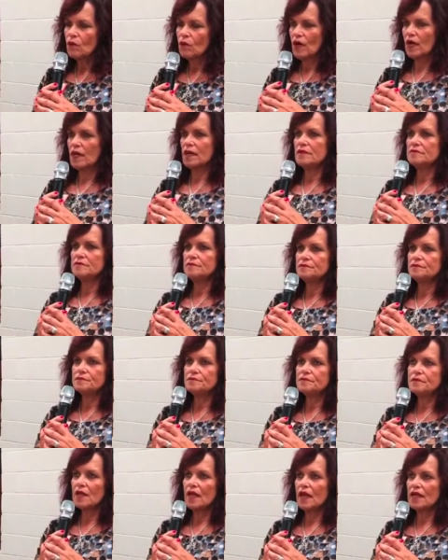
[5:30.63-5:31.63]
Well,
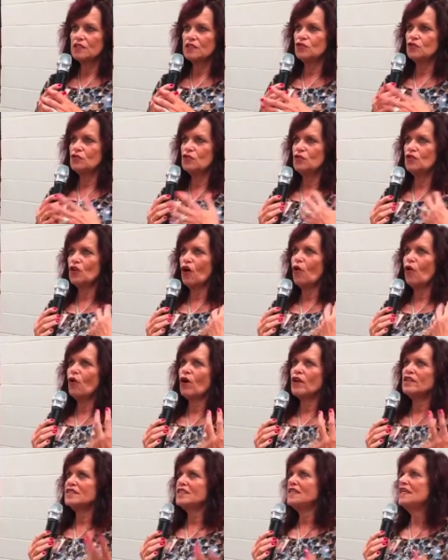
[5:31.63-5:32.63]
as you
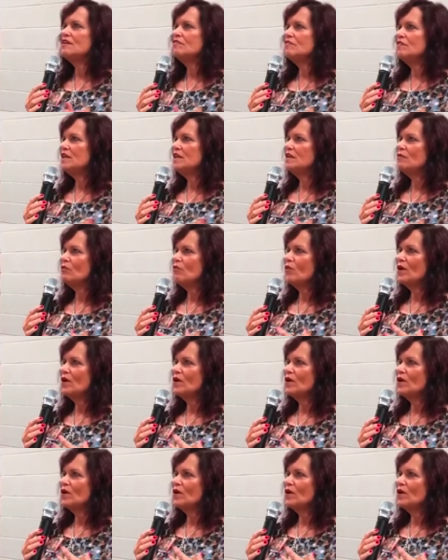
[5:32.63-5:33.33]
know on TV,